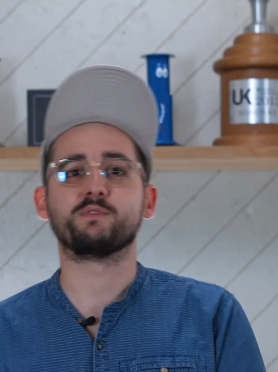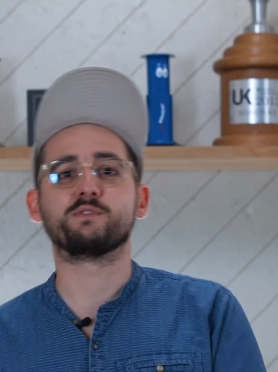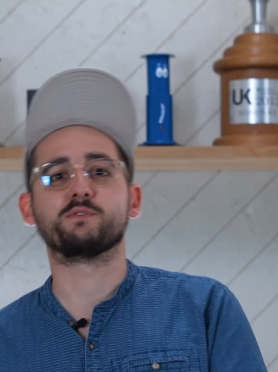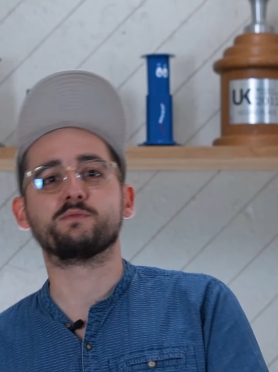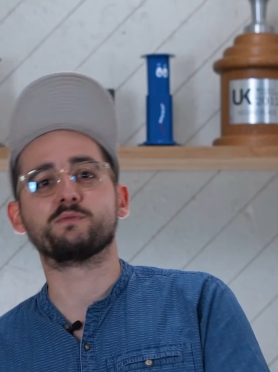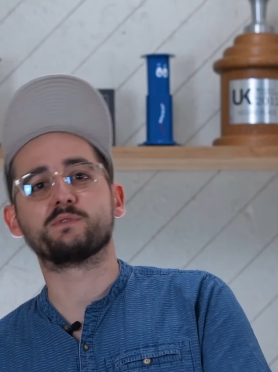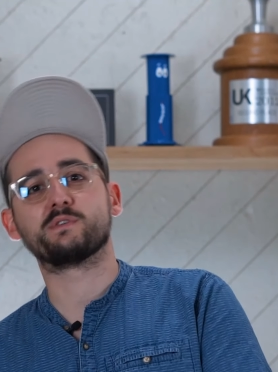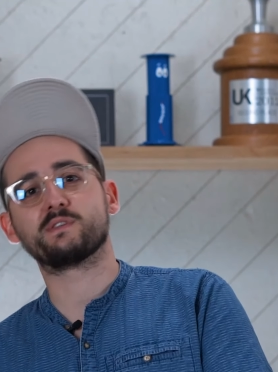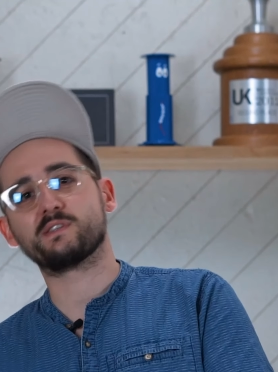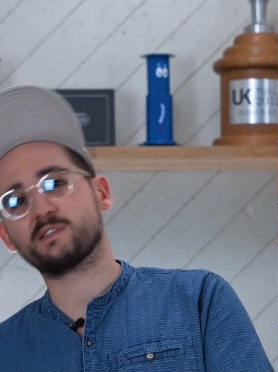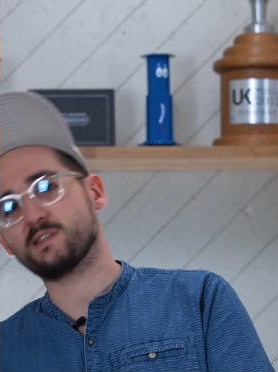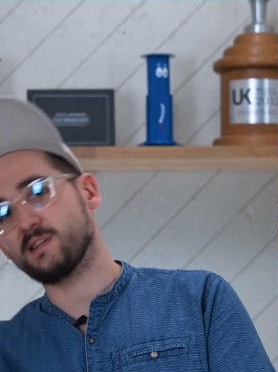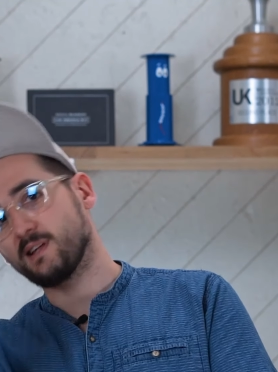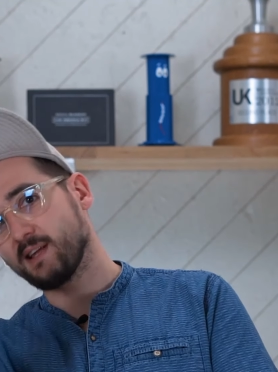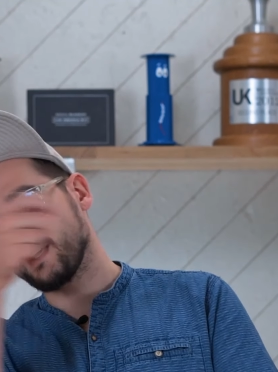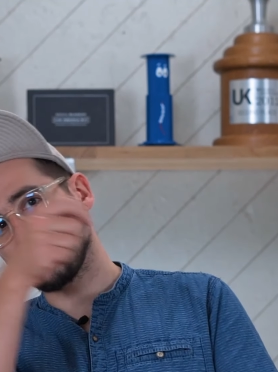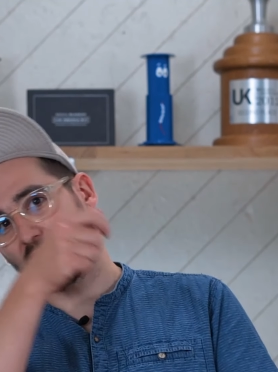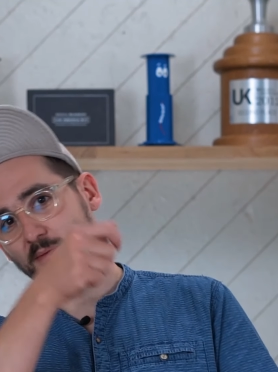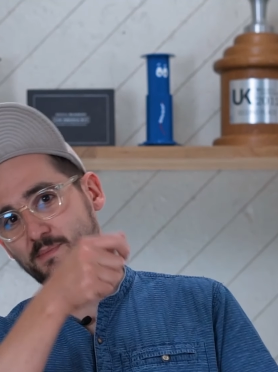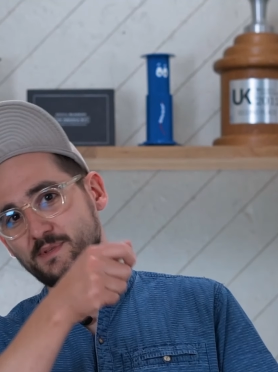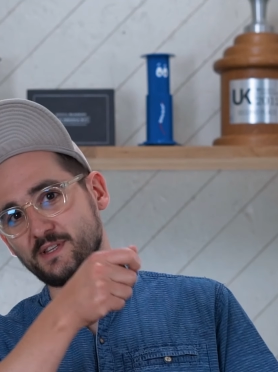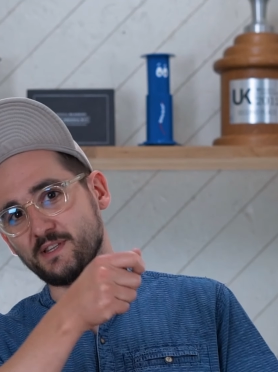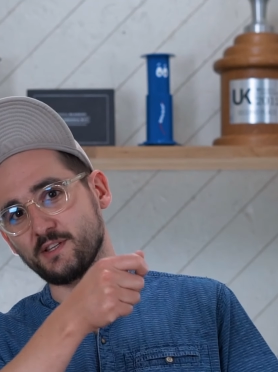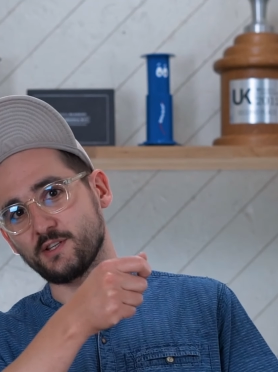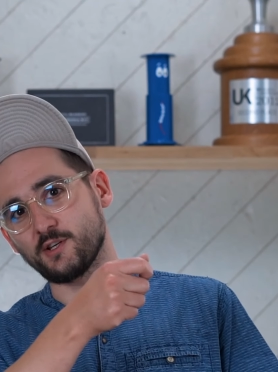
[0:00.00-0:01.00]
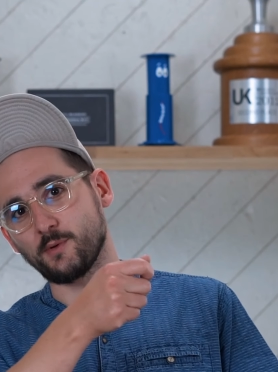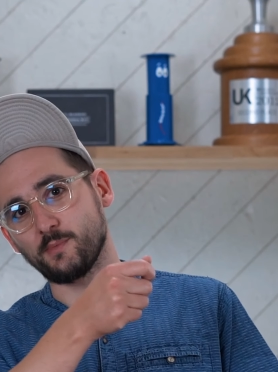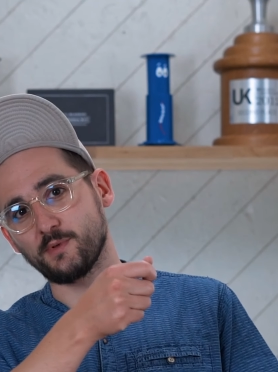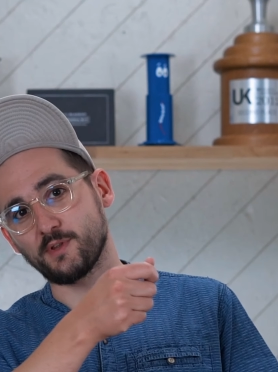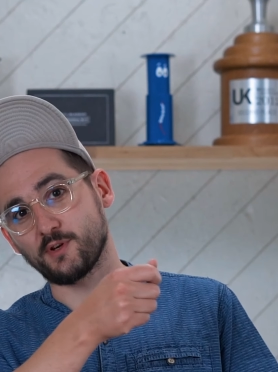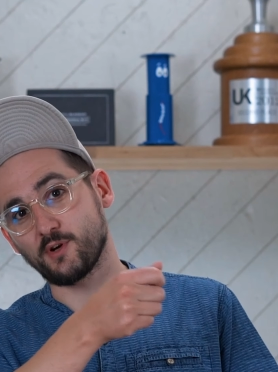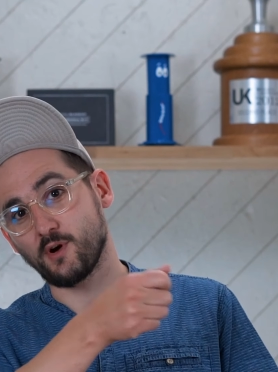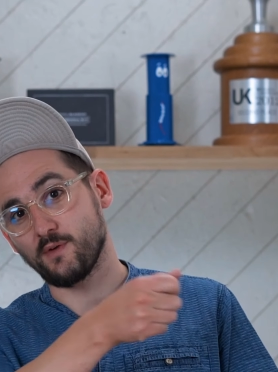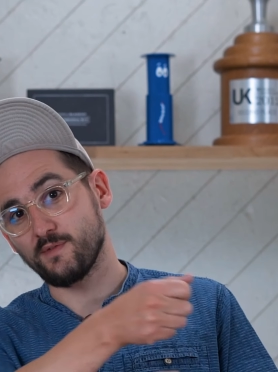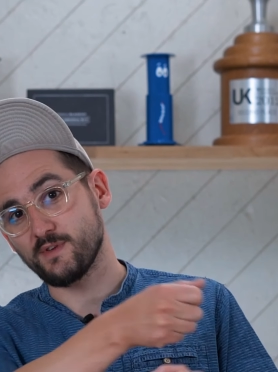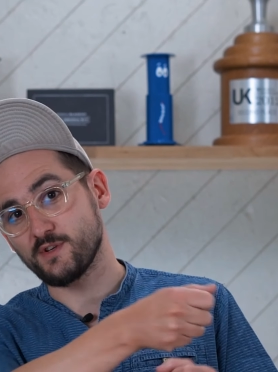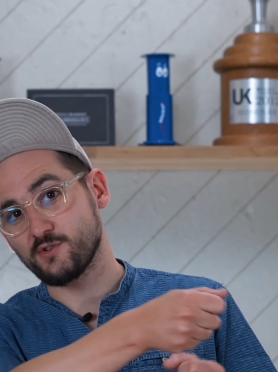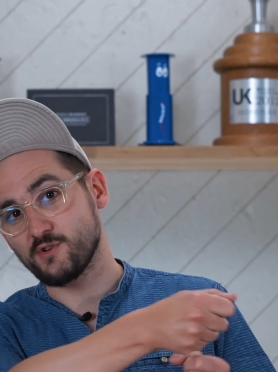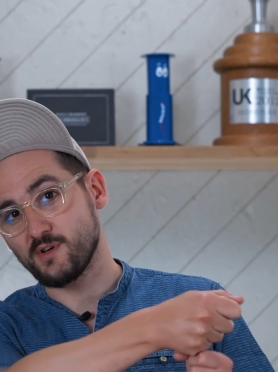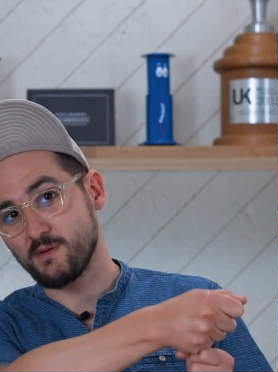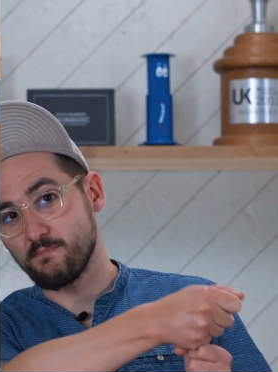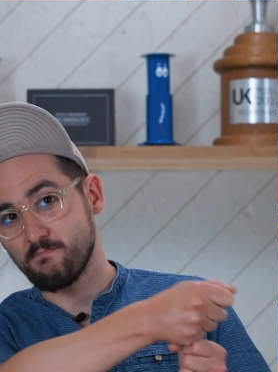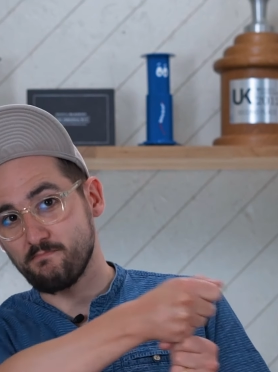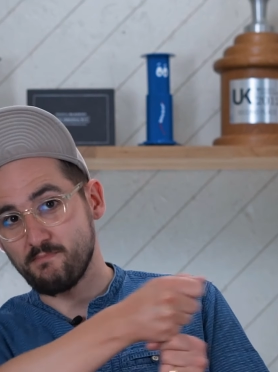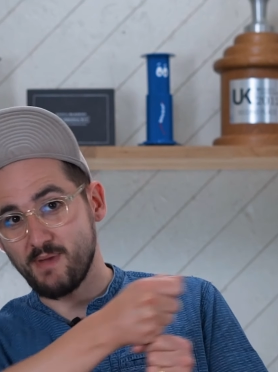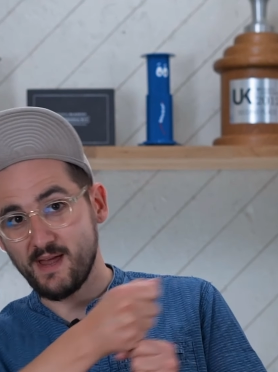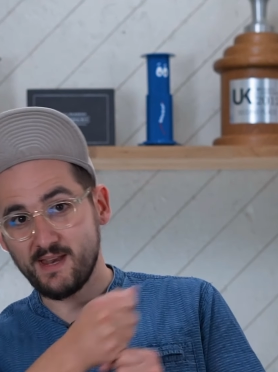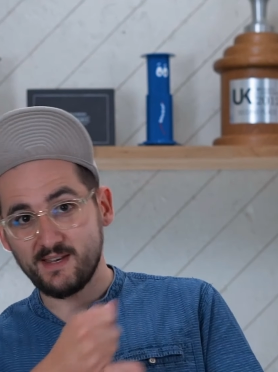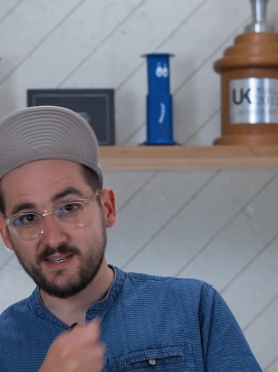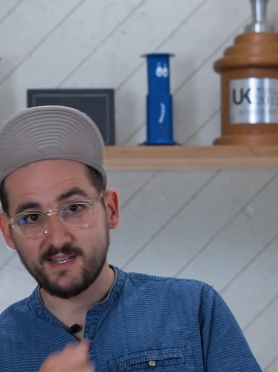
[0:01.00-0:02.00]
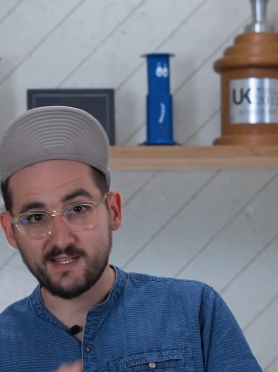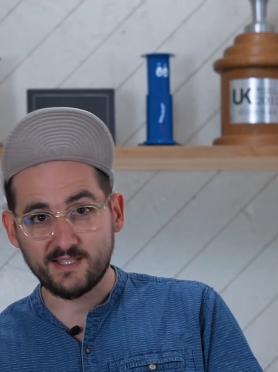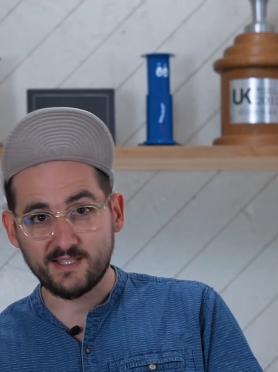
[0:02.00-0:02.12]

to sling up to the top of the coffee tree, bend